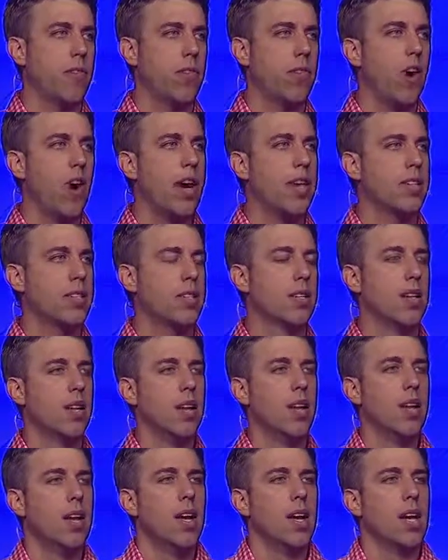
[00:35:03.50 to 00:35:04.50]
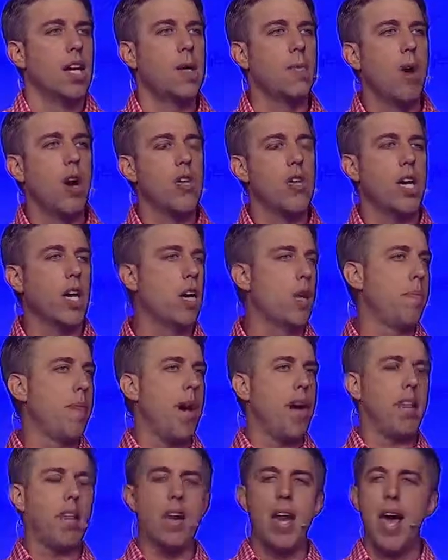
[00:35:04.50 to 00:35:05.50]
for Christ. Come on, you can do
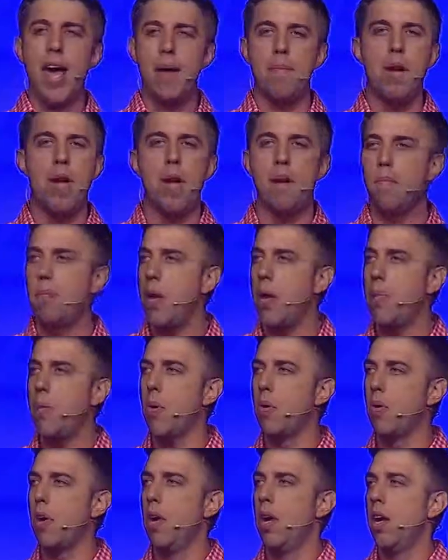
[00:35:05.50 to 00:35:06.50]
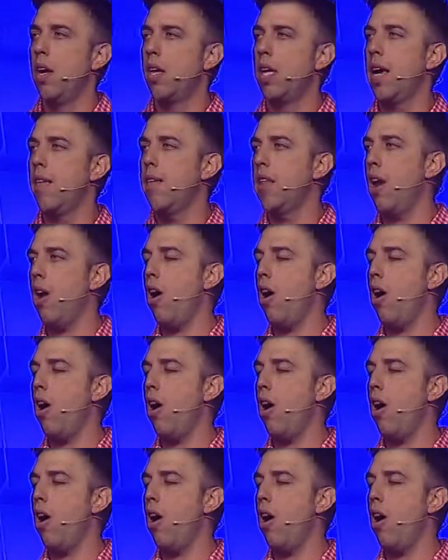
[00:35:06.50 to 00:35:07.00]
better than that, man. People giving